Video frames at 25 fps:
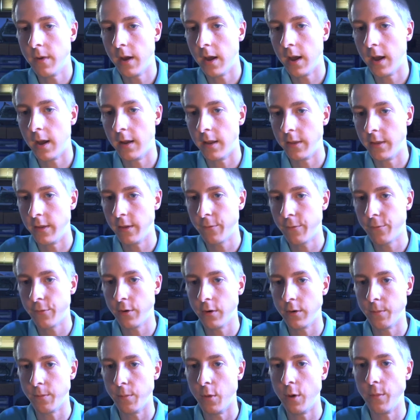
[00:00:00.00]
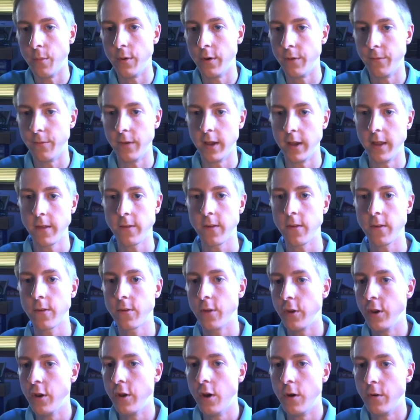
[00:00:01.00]
on different mobile devices.
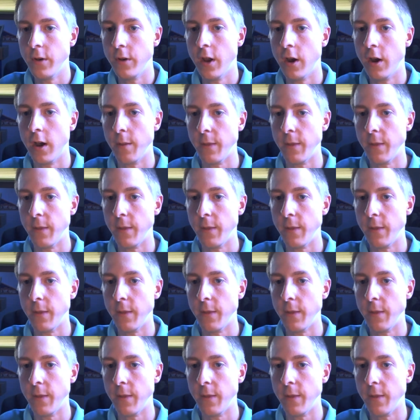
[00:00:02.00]
So you don't know.